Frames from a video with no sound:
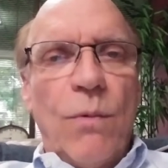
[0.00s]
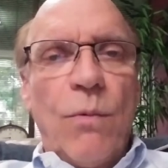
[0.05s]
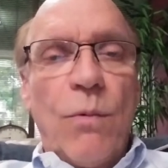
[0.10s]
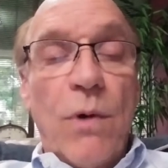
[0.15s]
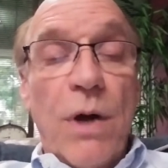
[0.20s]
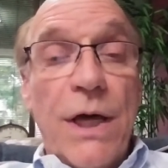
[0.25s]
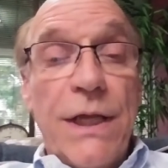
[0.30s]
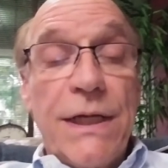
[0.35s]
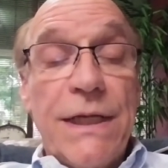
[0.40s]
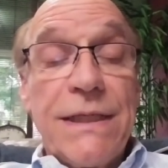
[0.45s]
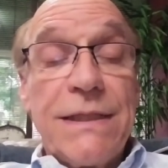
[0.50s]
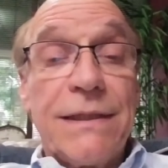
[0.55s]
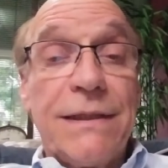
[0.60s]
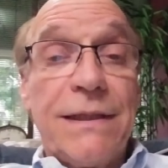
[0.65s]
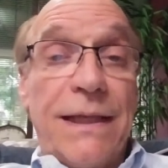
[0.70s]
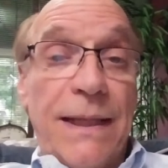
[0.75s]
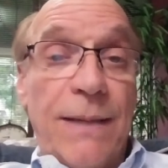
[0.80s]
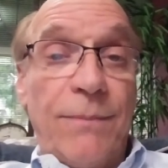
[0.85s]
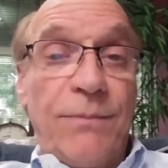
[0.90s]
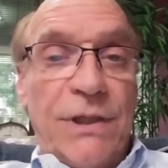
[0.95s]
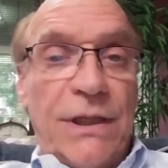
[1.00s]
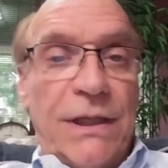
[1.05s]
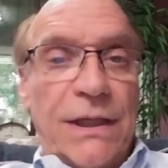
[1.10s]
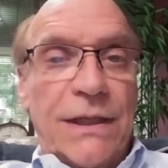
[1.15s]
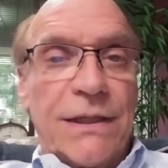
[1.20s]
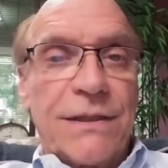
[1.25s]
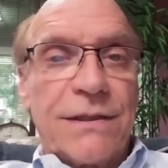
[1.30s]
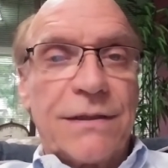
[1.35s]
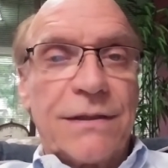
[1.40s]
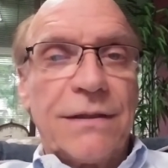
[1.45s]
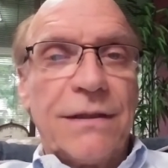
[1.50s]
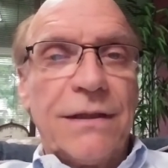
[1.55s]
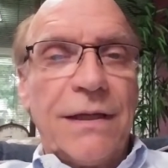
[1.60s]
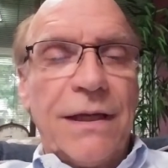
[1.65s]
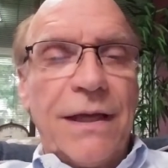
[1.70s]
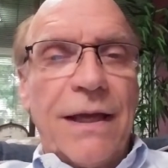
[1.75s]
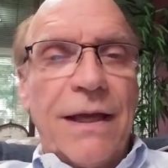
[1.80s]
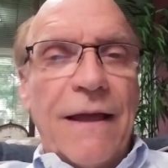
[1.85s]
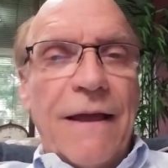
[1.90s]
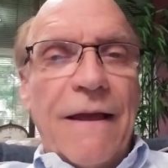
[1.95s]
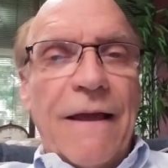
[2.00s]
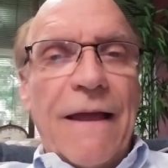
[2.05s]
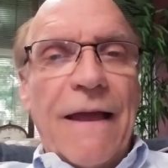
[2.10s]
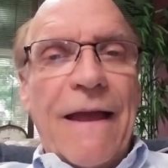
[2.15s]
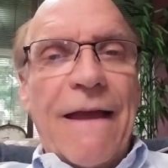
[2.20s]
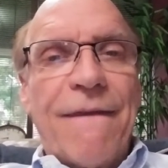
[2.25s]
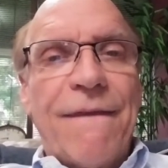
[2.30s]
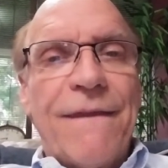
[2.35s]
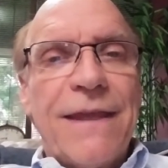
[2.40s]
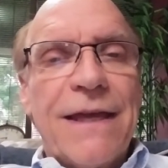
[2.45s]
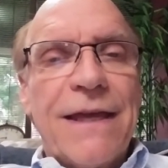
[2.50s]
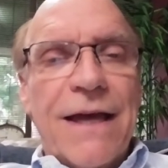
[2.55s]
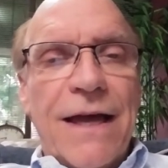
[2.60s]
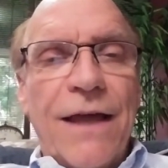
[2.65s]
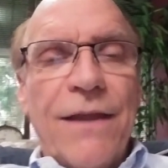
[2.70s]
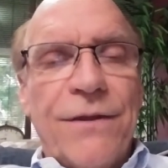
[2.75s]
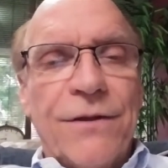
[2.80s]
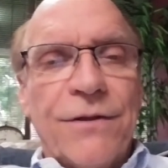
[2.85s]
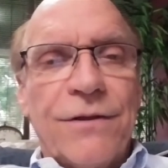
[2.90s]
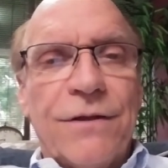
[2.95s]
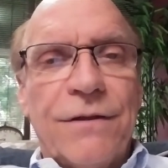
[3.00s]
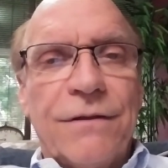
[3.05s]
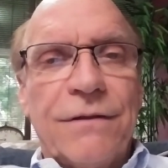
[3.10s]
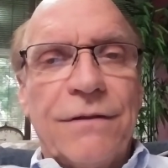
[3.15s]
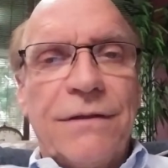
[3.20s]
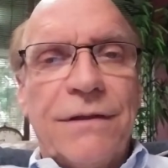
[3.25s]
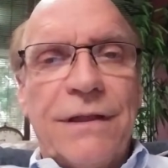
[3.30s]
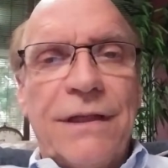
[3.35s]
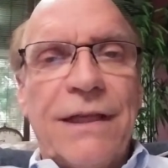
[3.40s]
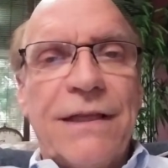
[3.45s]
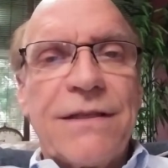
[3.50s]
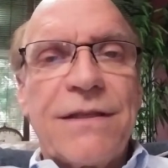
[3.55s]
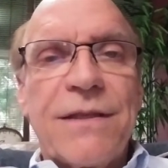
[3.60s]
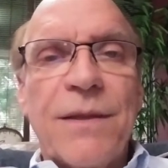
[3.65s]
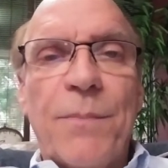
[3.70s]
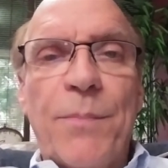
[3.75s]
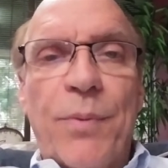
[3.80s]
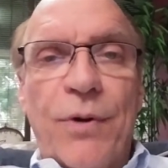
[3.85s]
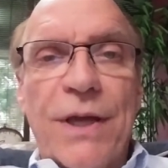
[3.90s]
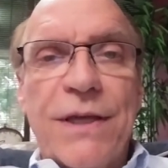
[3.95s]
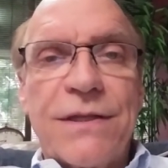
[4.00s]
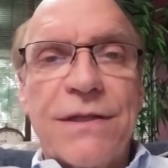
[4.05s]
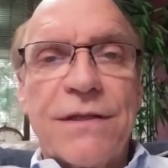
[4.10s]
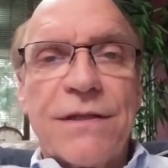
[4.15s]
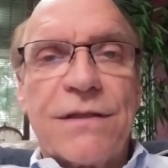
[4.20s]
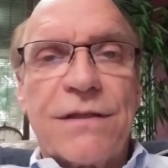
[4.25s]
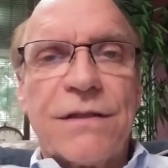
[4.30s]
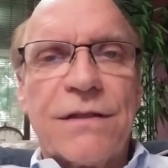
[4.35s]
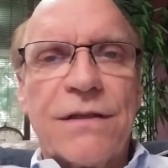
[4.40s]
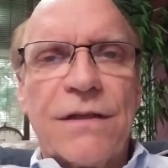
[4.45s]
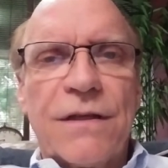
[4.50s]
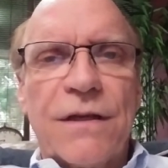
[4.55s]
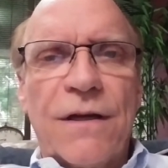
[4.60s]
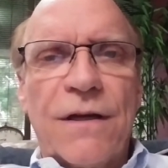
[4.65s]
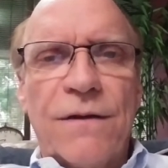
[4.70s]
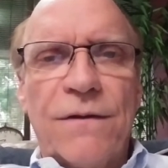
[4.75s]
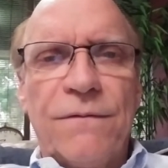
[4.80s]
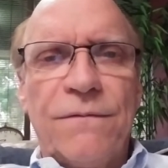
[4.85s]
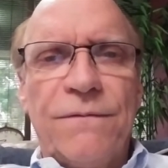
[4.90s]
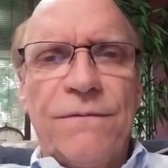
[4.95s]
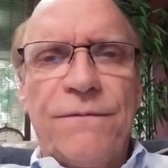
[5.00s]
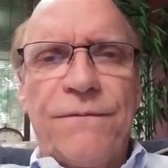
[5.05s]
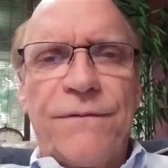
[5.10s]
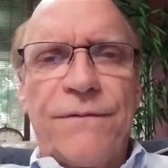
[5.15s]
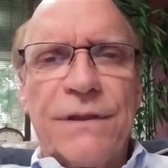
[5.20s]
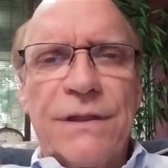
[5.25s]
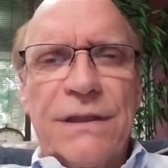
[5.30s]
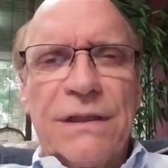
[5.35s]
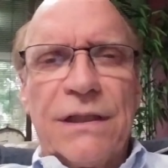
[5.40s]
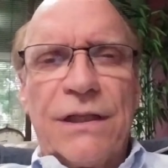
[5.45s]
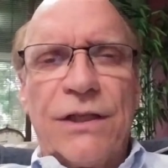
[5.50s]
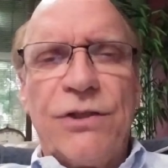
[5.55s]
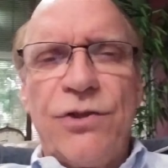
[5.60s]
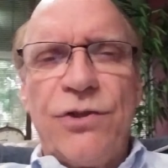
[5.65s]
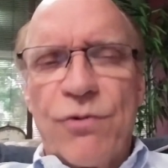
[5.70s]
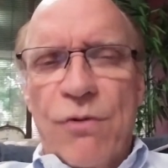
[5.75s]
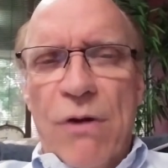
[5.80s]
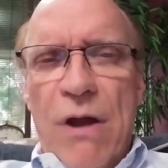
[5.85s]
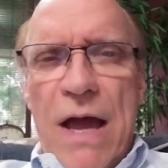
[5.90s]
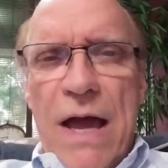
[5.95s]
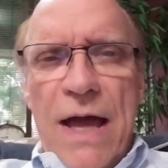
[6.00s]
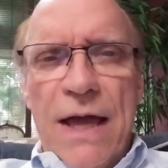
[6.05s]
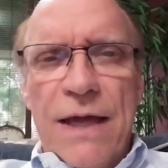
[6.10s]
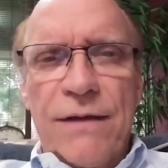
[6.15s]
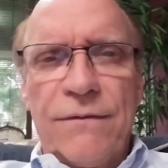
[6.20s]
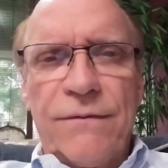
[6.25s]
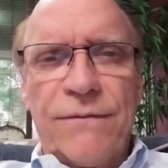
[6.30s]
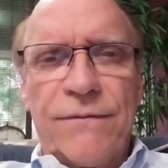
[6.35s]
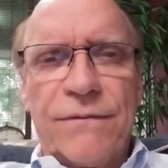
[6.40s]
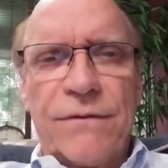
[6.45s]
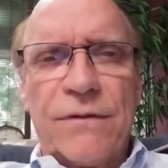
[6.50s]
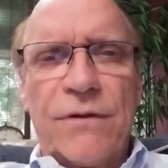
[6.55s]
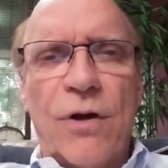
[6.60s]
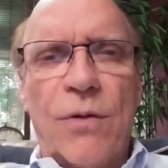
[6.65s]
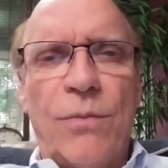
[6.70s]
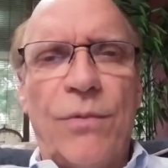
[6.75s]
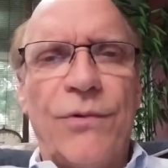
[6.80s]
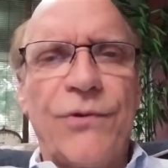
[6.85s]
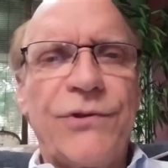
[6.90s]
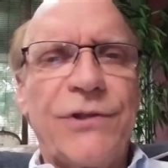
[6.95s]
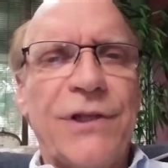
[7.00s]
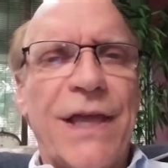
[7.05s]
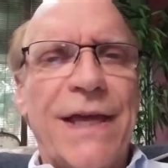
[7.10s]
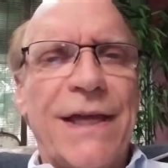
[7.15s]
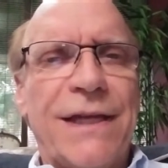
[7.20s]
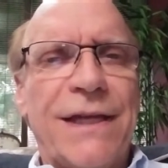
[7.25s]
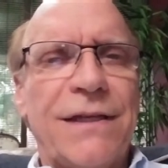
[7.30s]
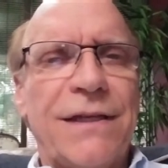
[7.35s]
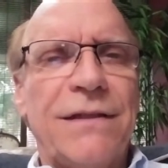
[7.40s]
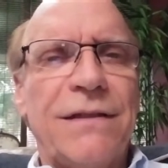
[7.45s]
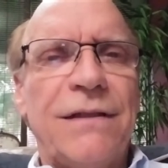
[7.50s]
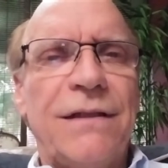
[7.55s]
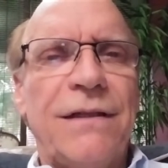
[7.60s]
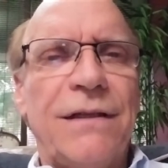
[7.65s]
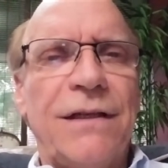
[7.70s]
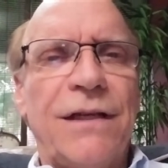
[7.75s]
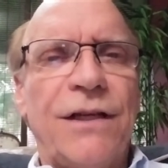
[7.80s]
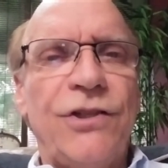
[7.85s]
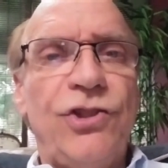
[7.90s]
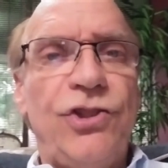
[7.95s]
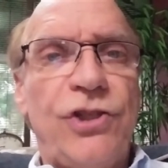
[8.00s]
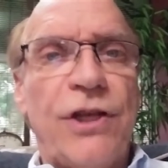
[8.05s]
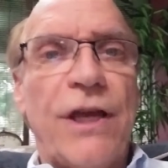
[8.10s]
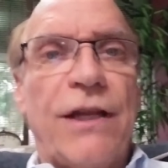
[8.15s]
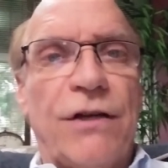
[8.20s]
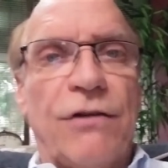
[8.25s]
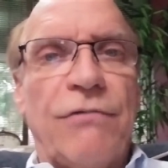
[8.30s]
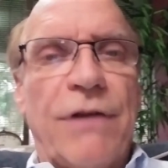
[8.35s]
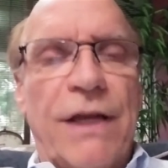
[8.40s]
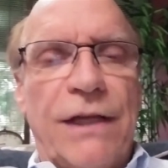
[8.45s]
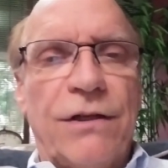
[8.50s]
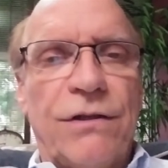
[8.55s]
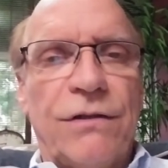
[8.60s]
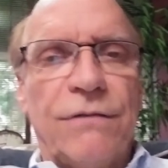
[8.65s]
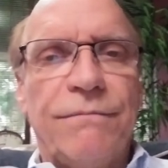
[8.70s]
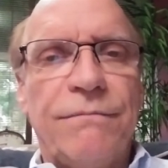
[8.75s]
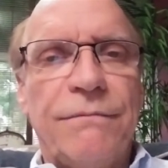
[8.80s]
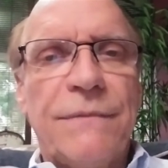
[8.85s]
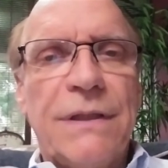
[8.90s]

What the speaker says: One is an emptiness, and the other is the presence of a drive, almost like a generator.